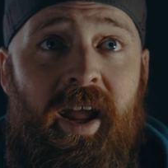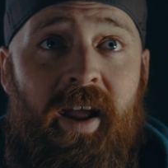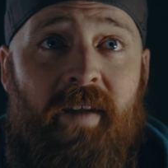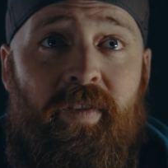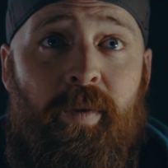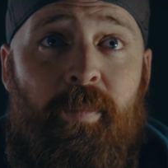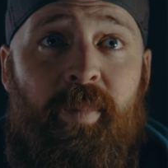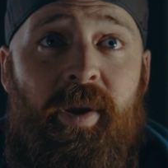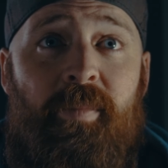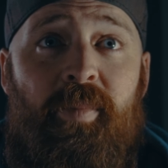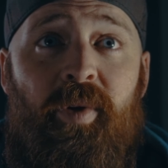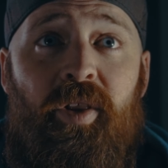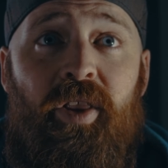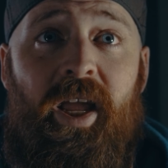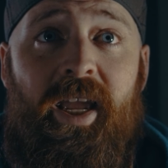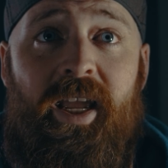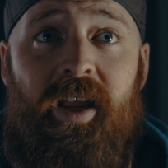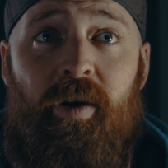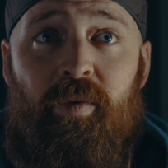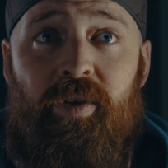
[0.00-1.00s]
if the people
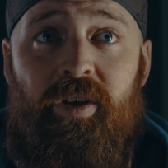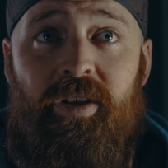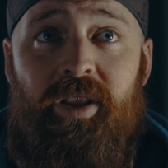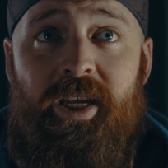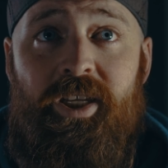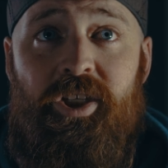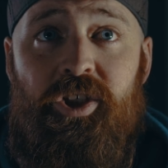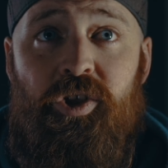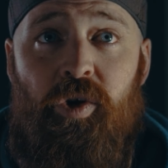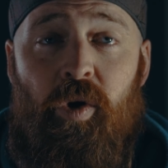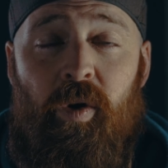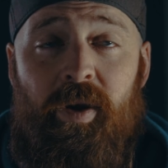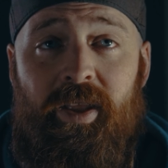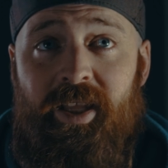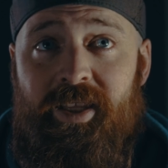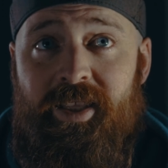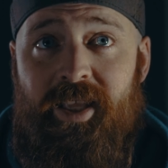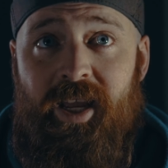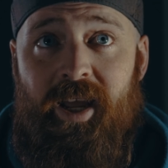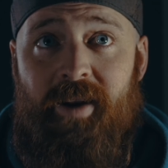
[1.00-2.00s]
like it where the light's showing
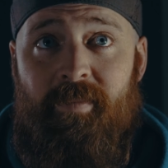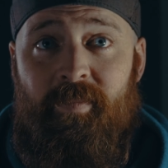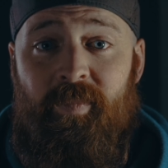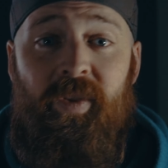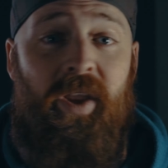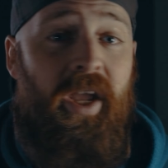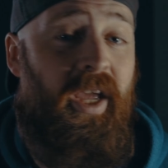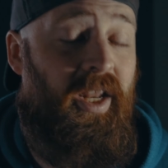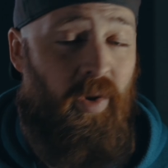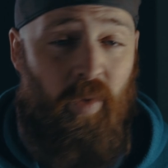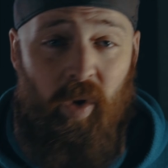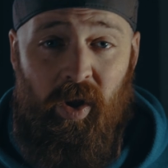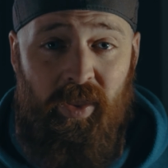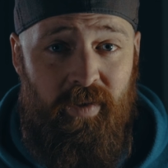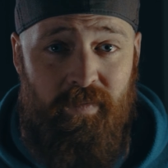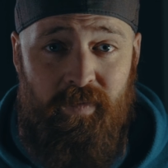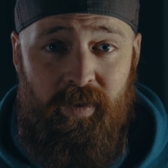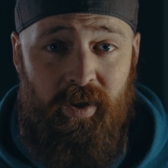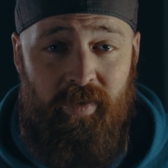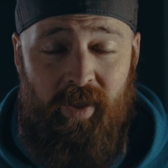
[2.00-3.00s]
like that, and you want the
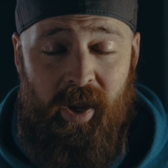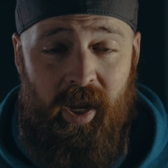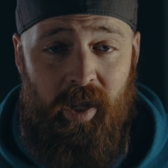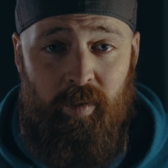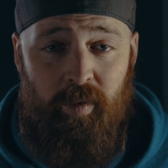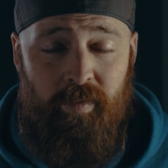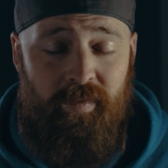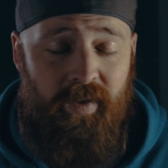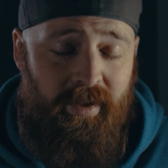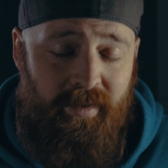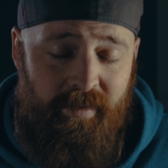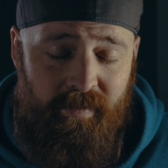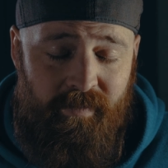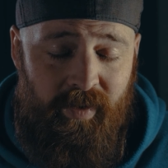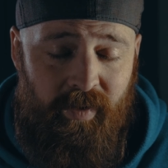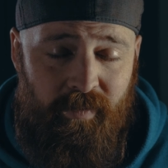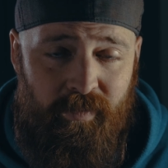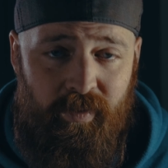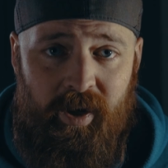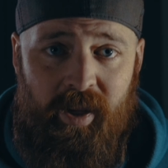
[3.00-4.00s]
flare, the halo effect,
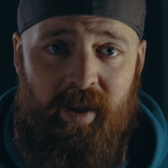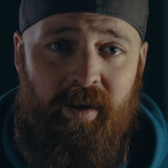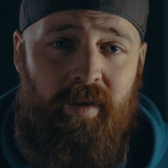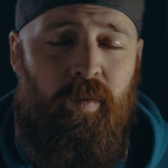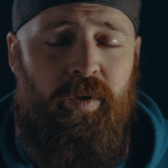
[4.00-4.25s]
feel free,